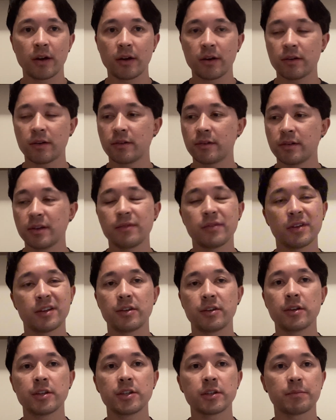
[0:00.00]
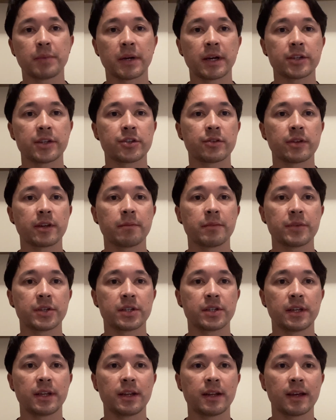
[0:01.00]
Or even you can just buy a stringing
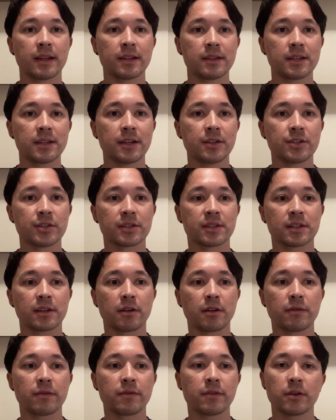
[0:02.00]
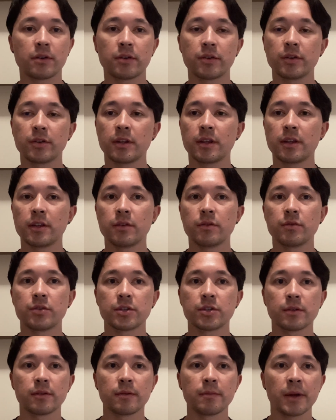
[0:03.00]
machine and teach yourself on
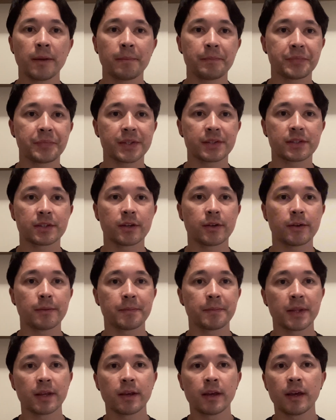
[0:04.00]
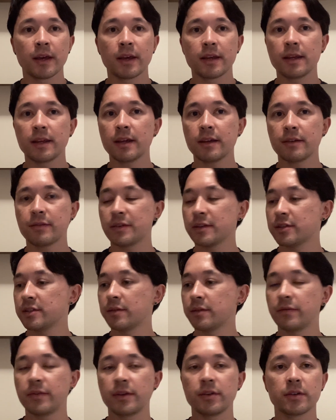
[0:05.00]
YouTube. So yeah, if there's
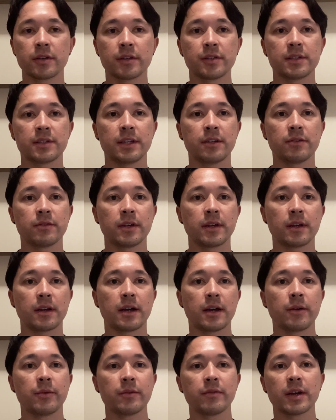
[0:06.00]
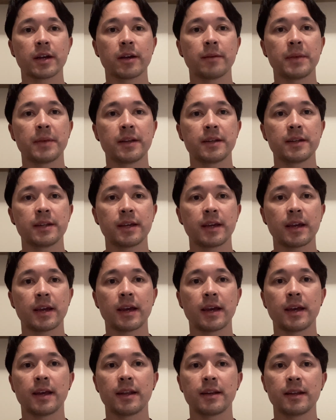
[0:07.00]
something you're considering, I would recommend it,
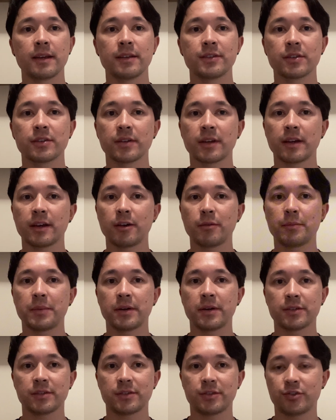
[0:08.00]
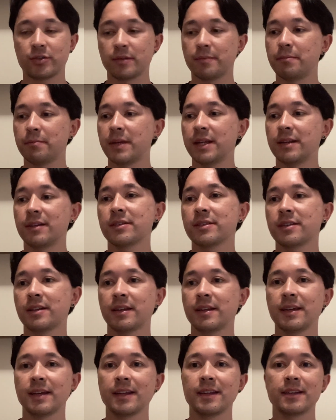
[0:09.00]
and it's going to help us tremendously
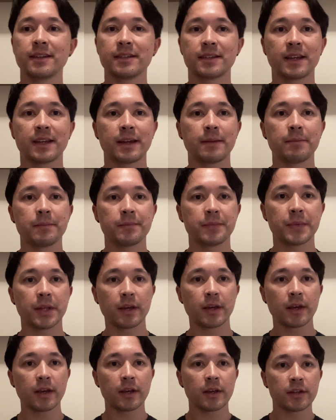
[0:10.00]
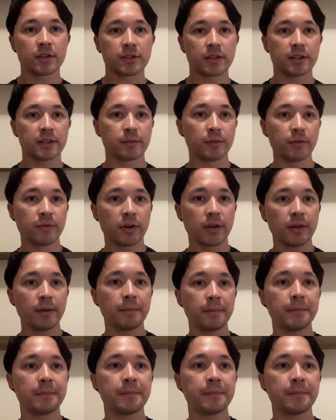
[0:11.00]
in this game. So let's move on.